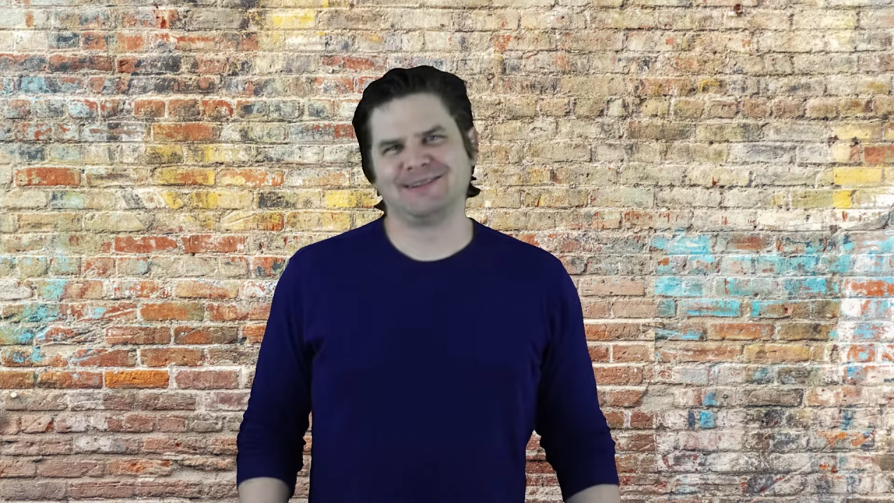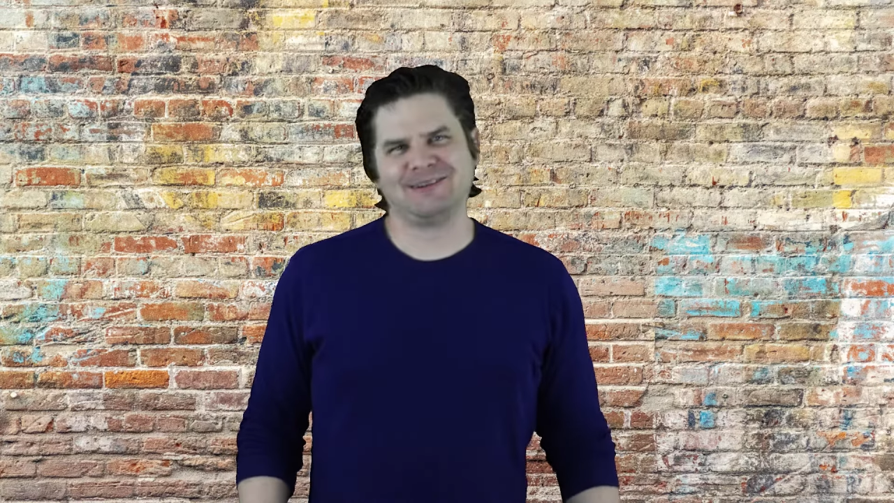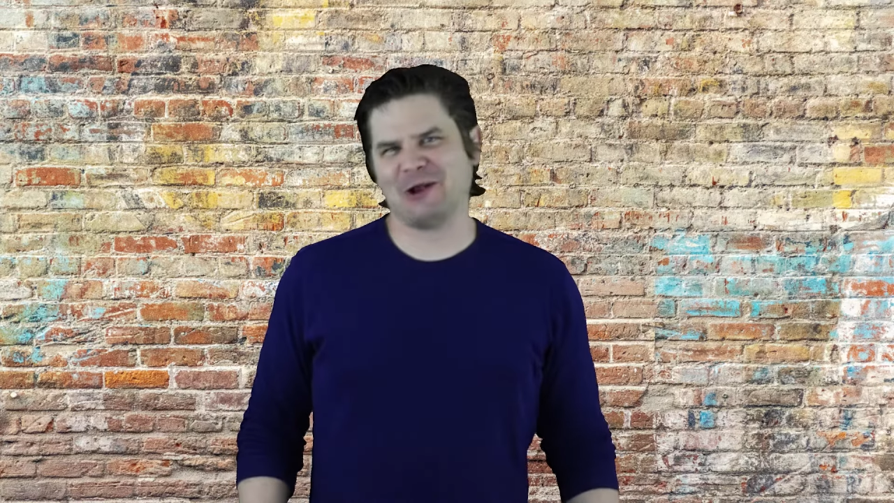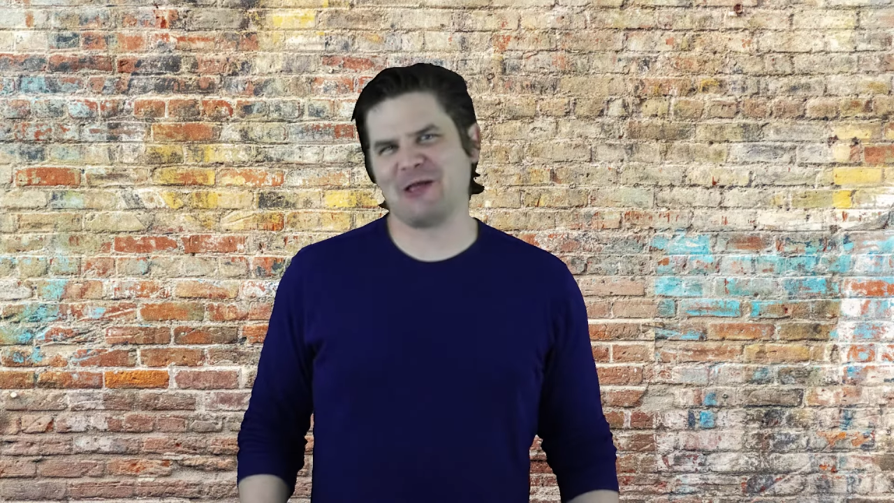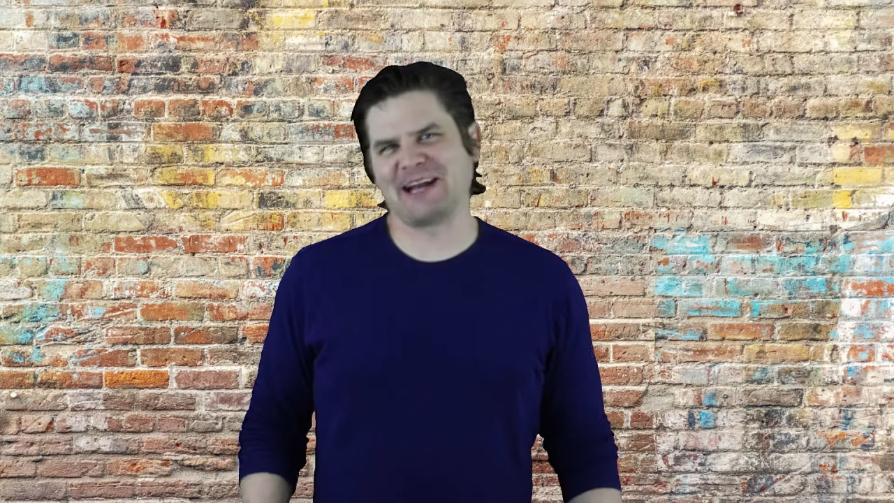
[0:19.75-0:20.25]

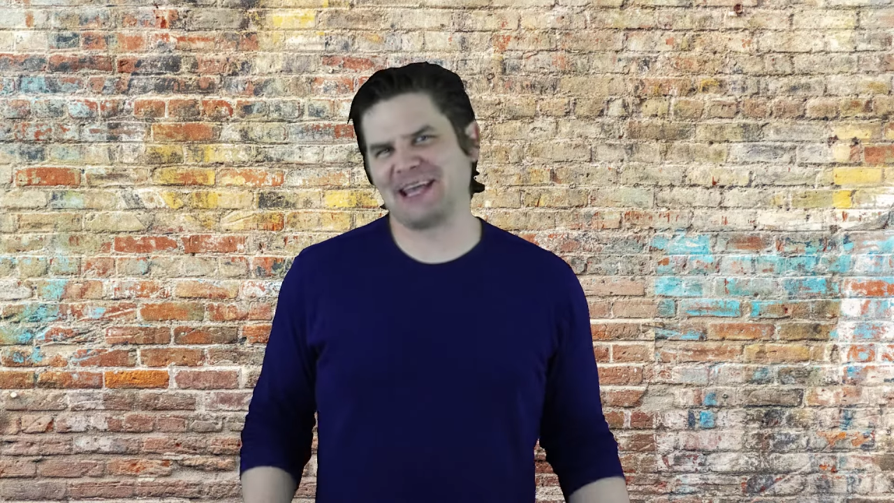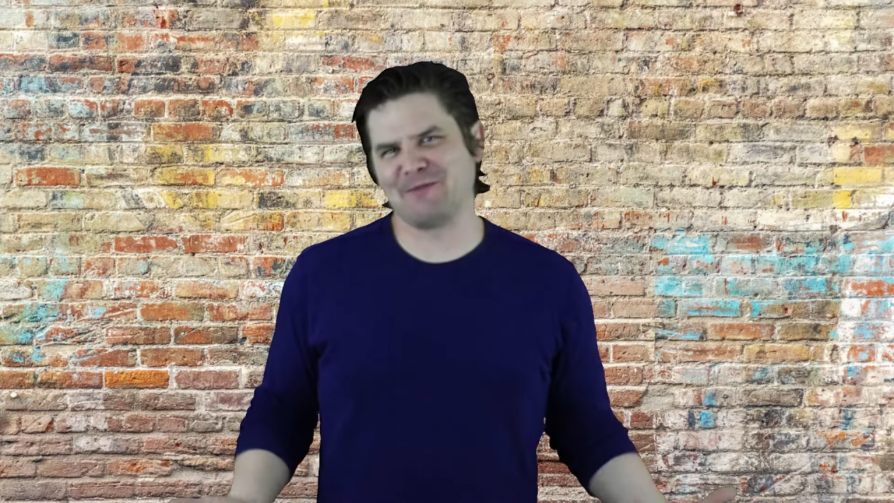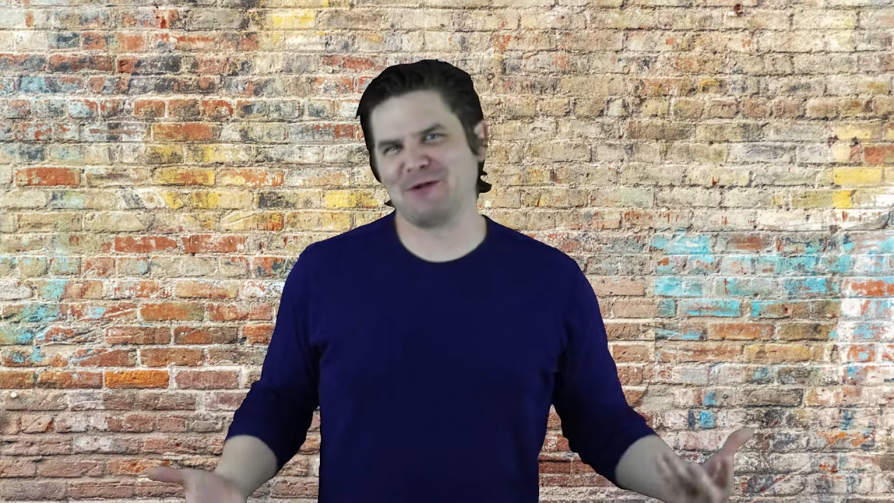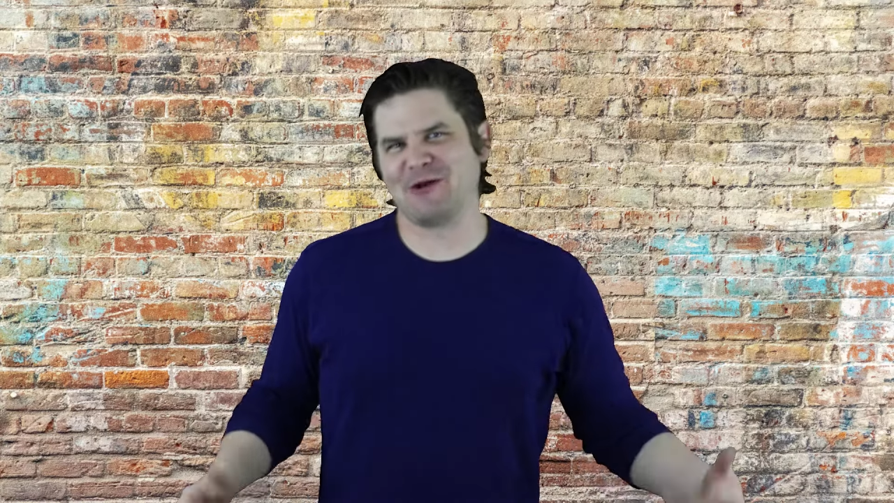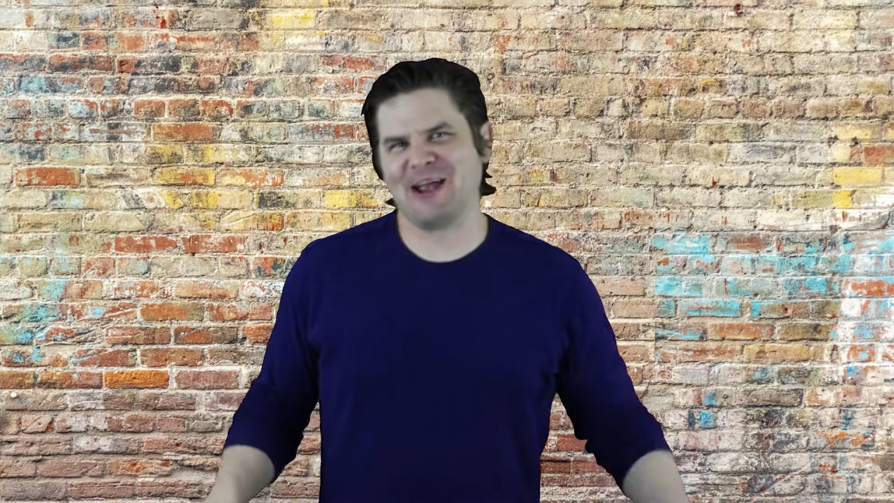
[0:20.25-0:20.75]
No, that
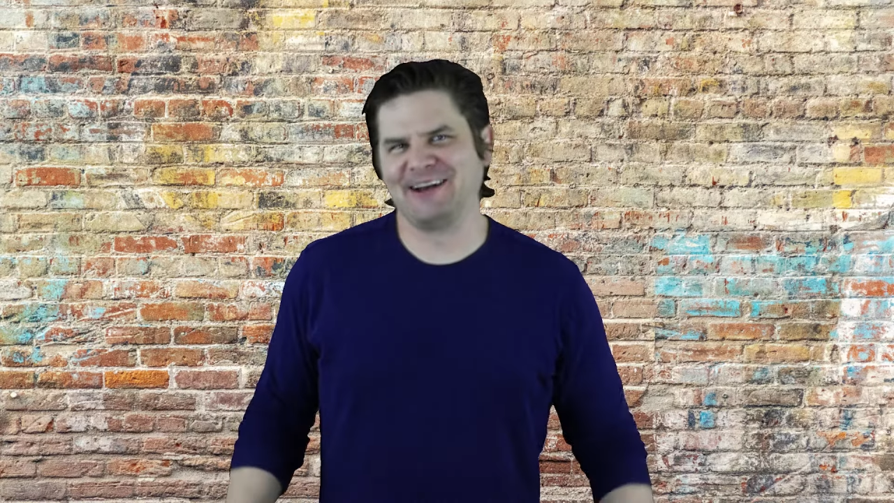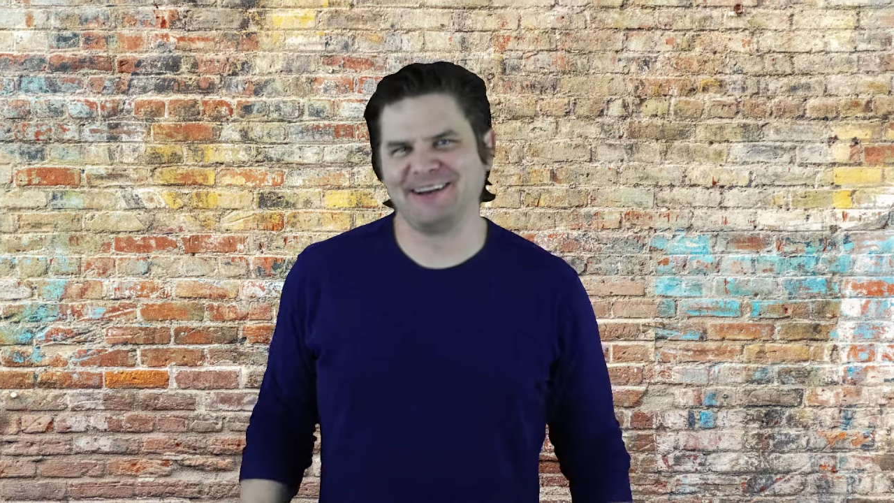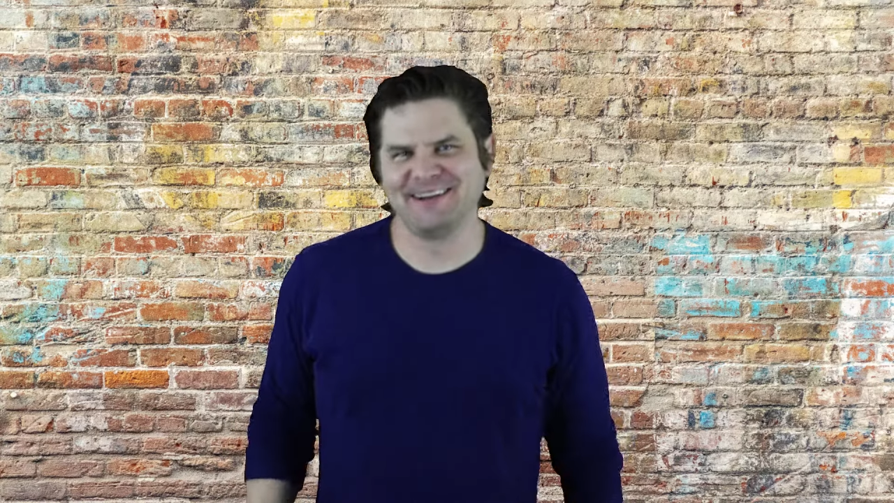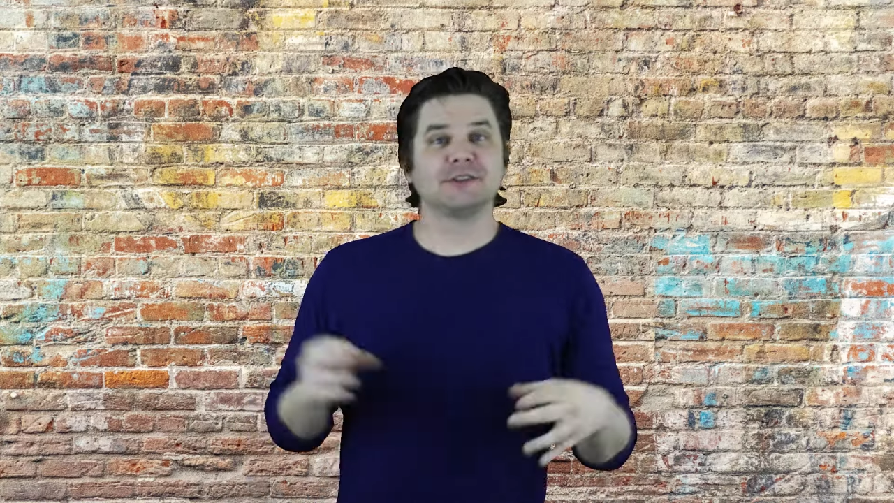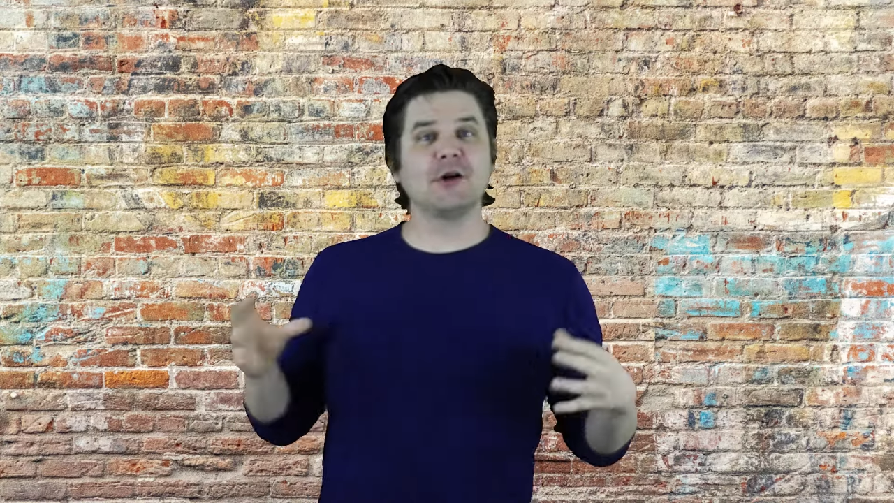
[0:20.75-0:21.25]
can't be right.
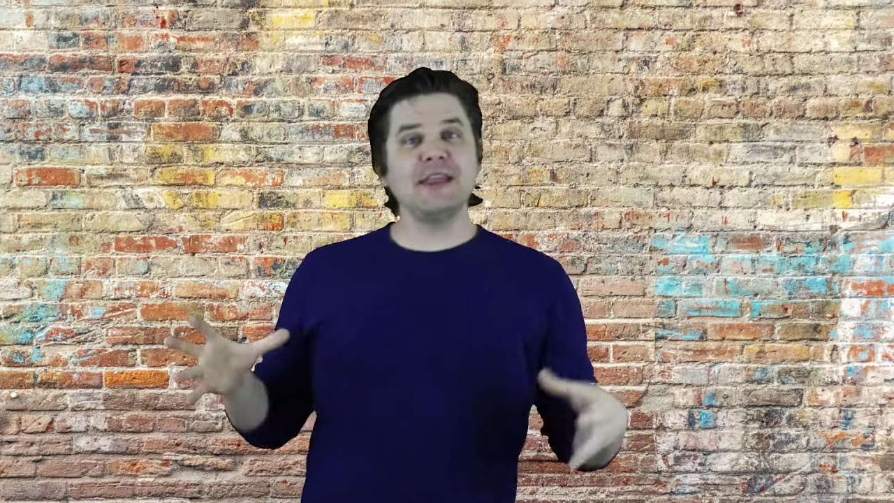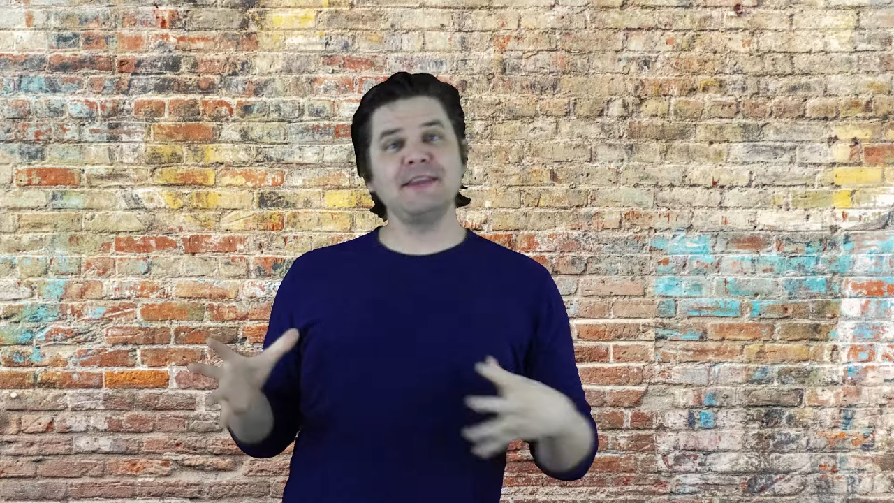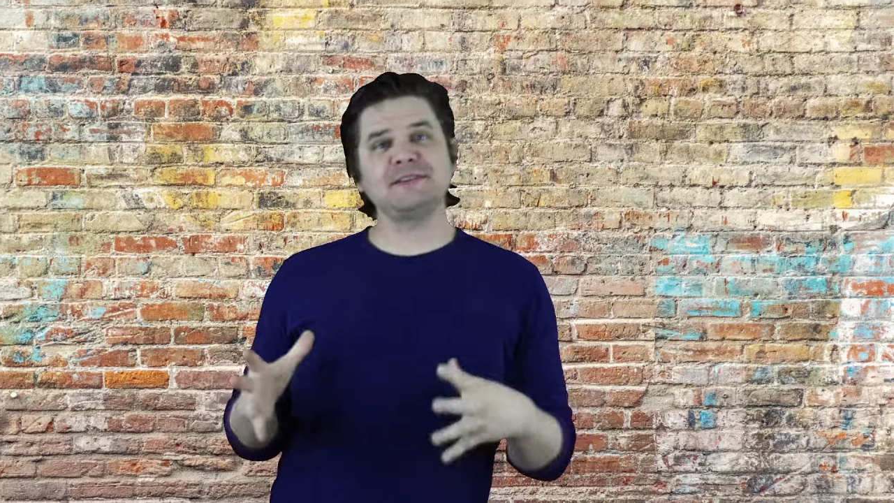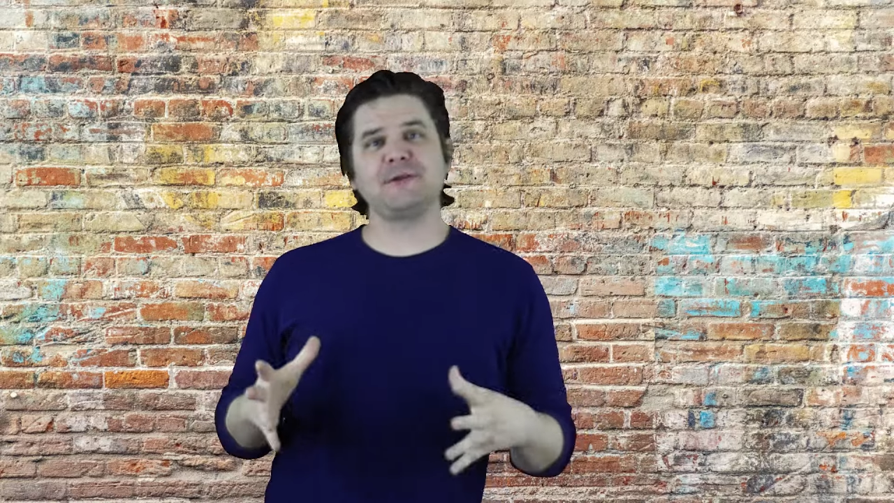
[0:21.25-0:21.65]
So in this